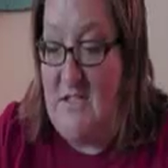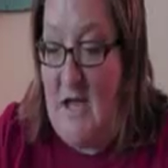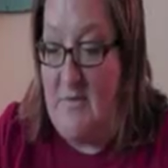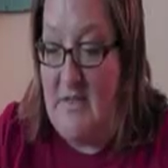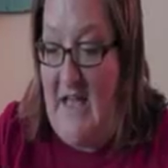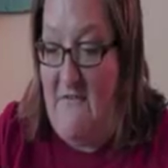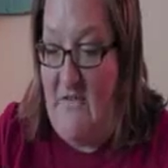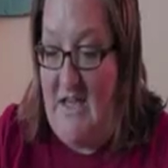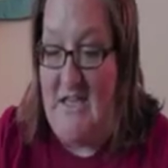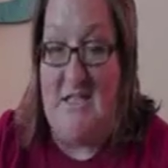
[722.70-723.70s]
stopped
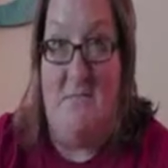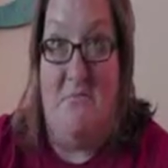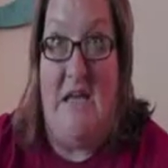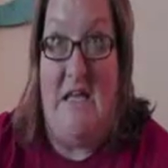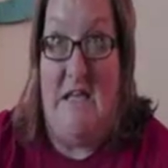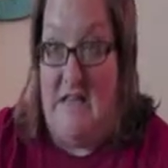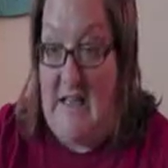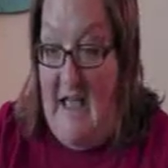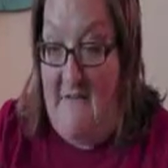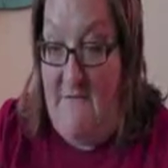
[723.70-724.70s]
laughing his mean
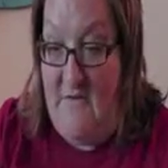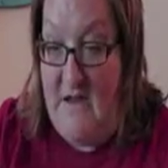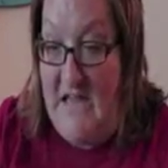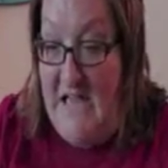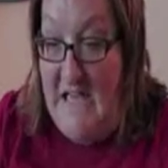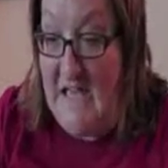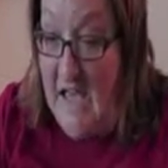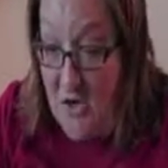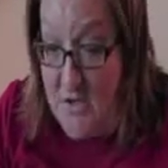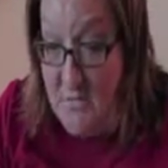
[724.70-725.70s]
laugh. He
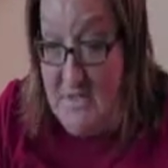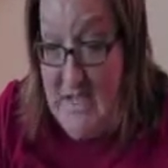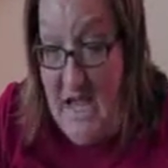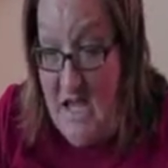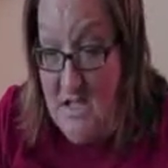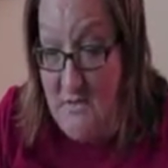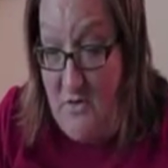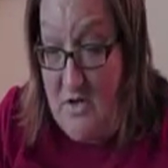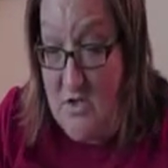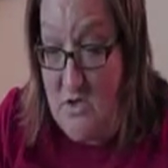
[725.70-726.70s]
held up his hands
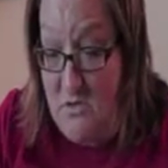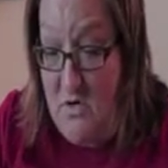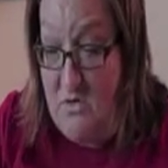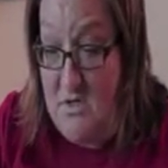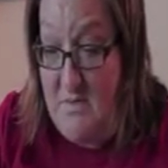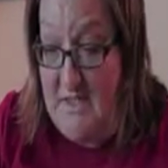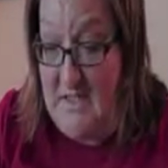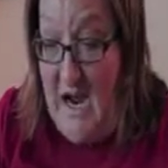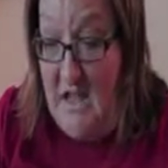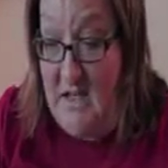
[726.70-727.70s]
for his crew to be
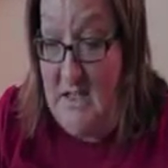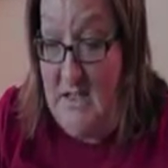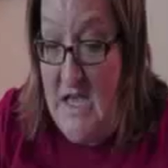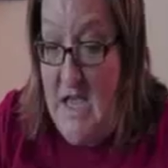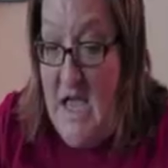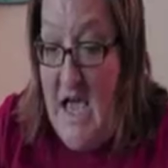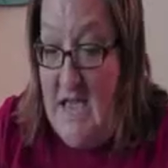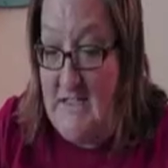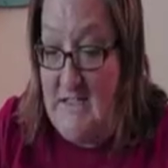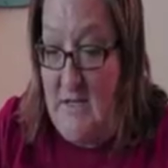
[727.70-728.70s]
silent.
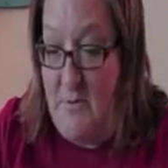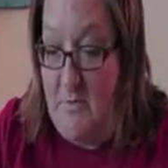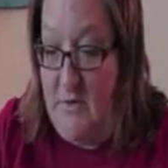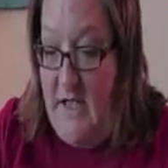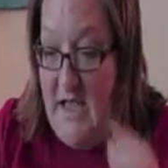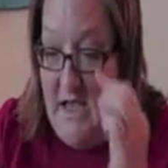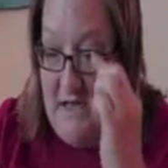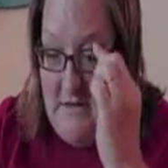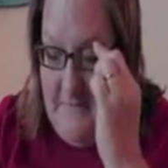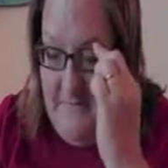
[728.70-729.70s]
As Dipper
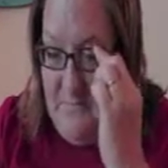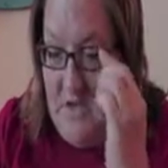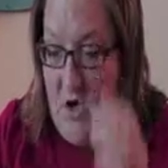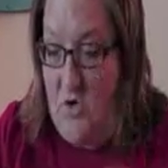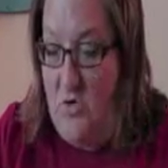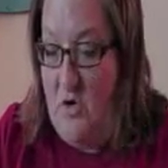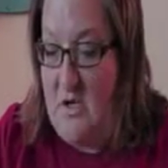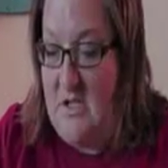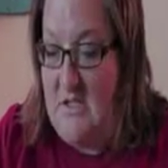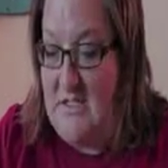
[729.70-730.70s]
played,
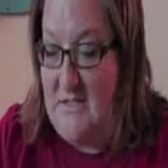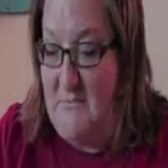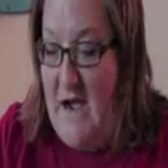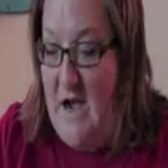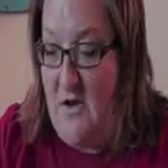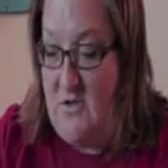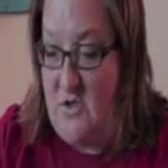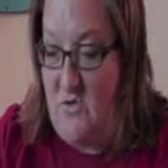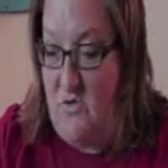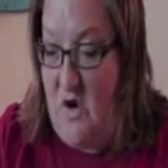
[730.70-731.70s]
crooked smiles
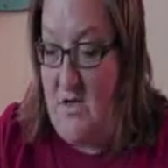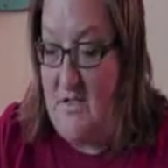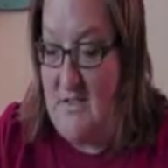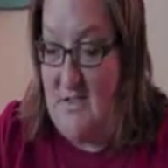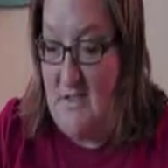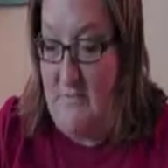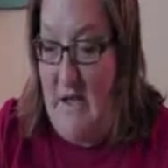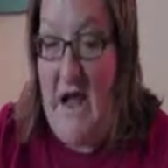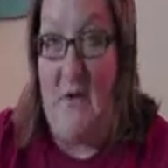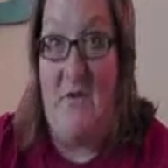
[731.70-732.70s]
crossed the
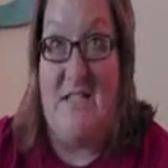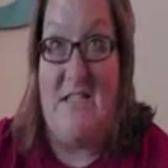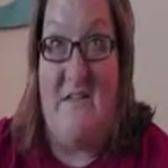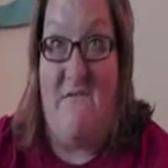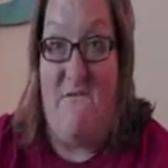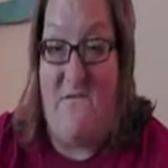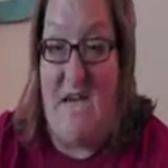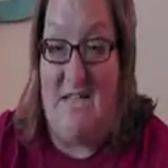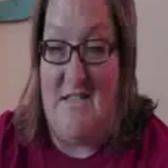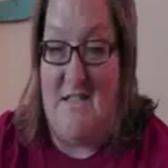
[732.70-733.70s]
pirates'
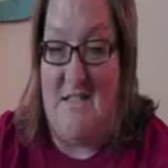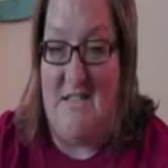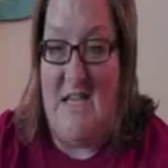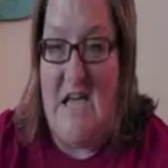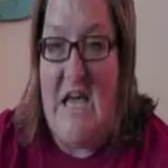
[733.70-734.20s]
faces.